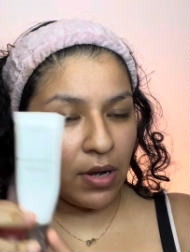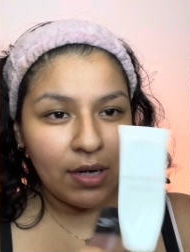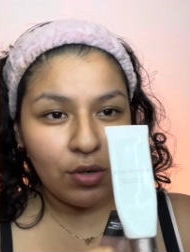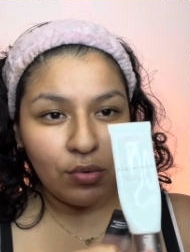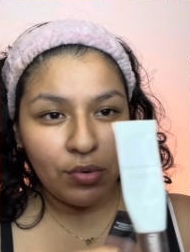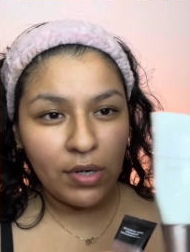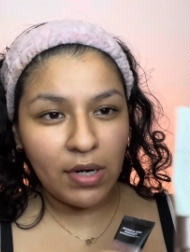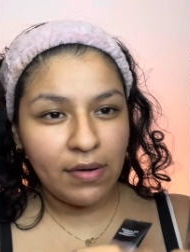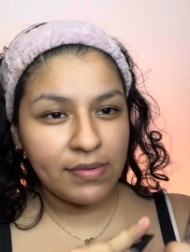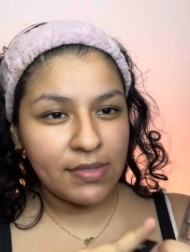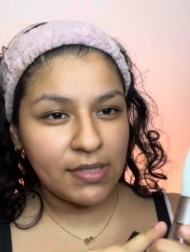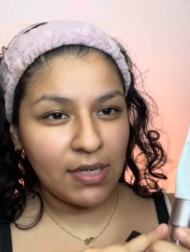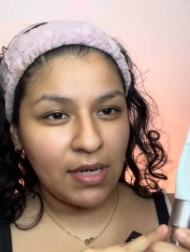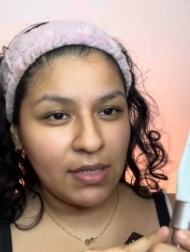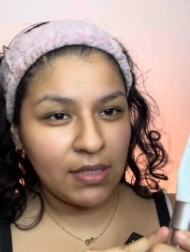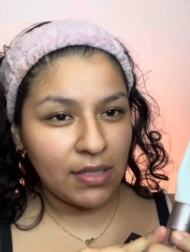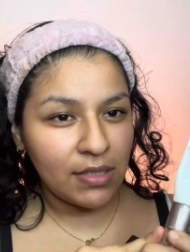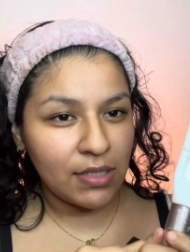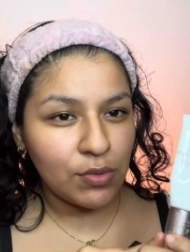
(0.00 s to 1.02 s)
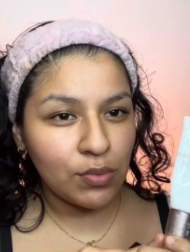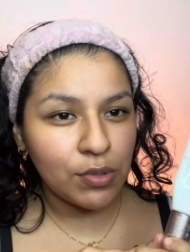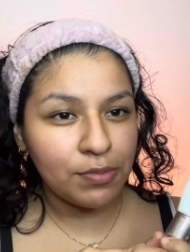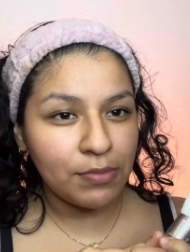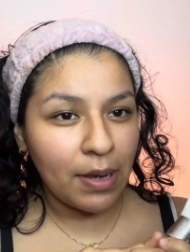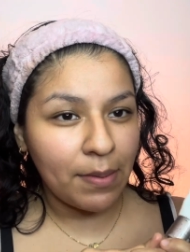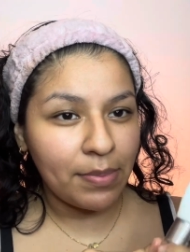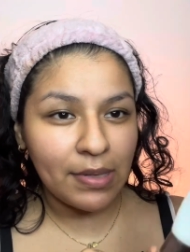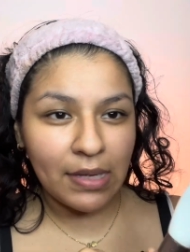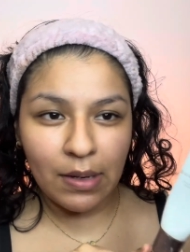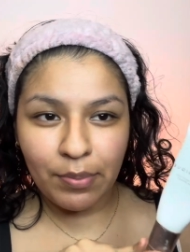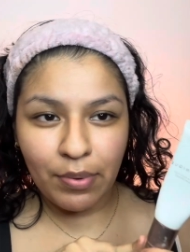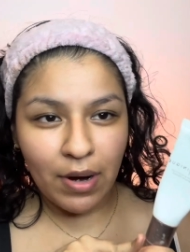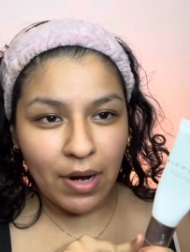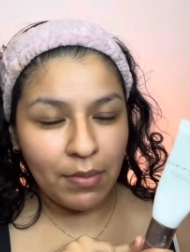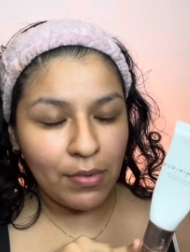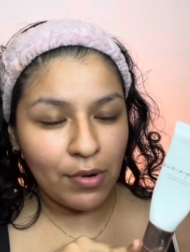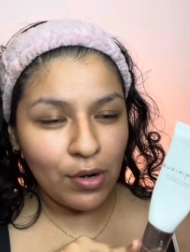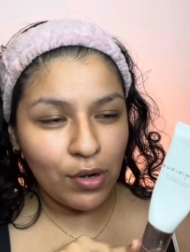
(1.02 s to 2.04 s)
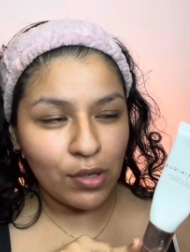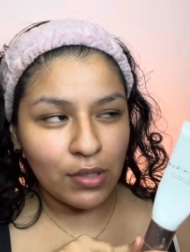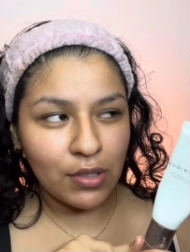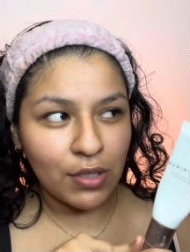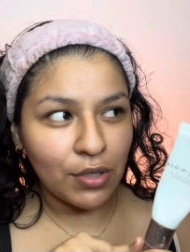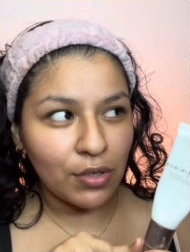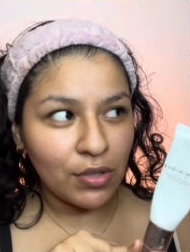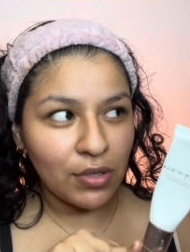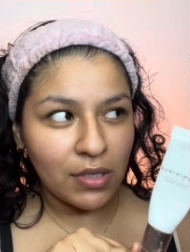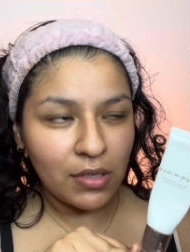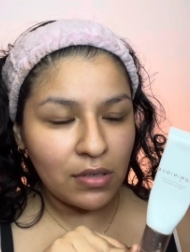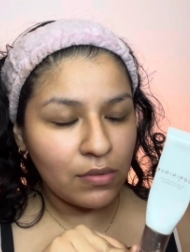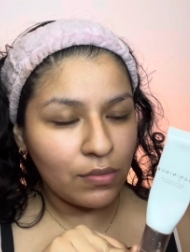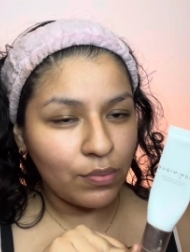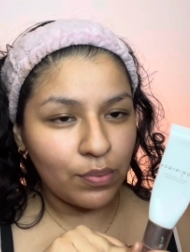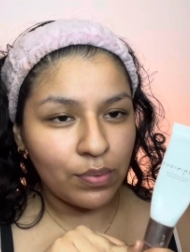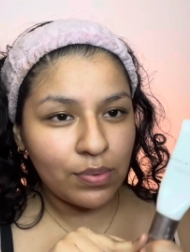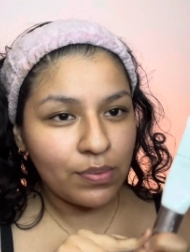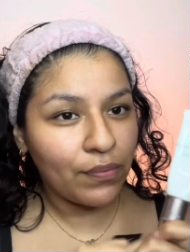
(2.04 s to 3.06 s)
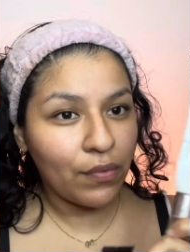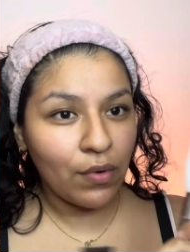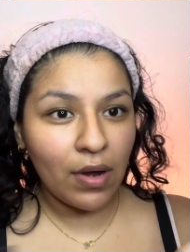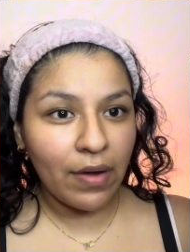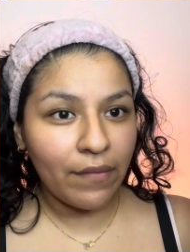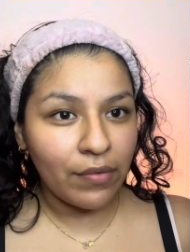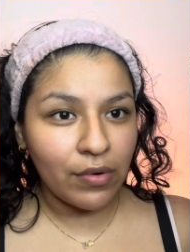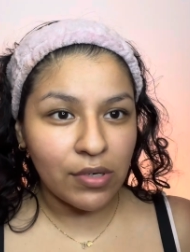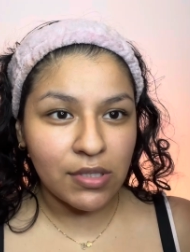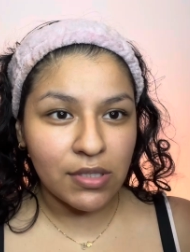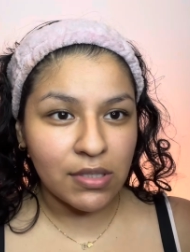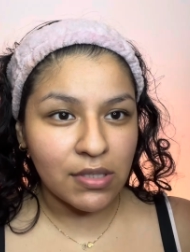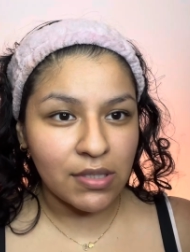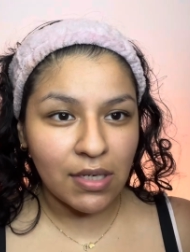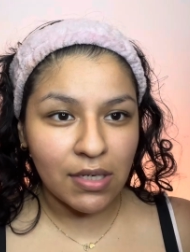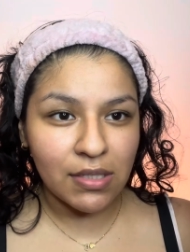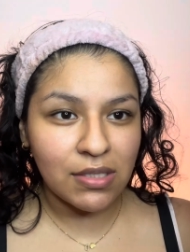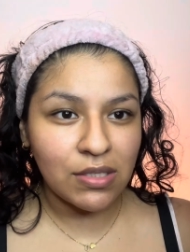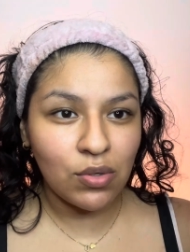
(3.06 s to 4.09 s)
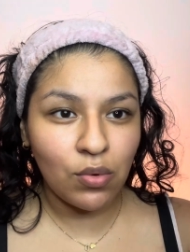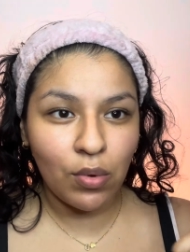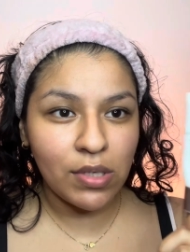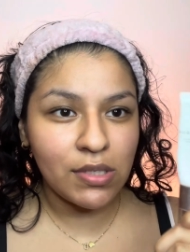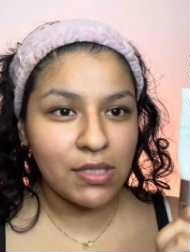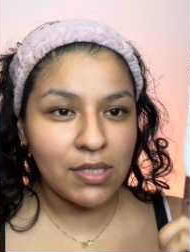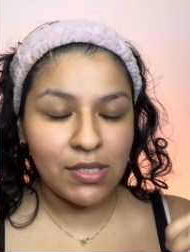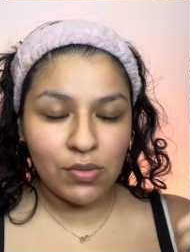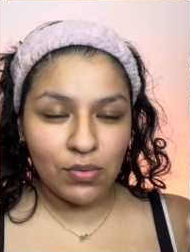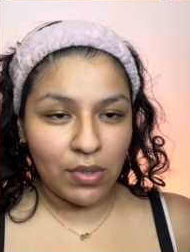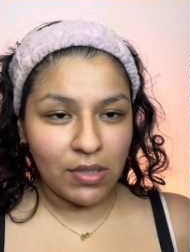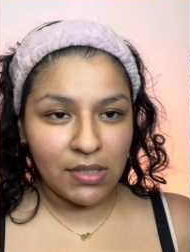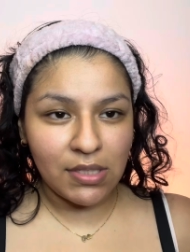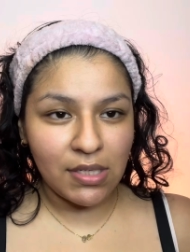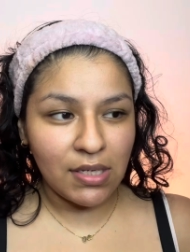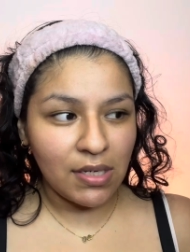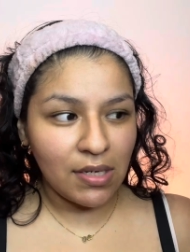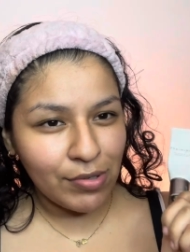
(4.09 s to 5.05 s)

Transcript: I know that I've said that this was my play primer literally forever, since like 2020.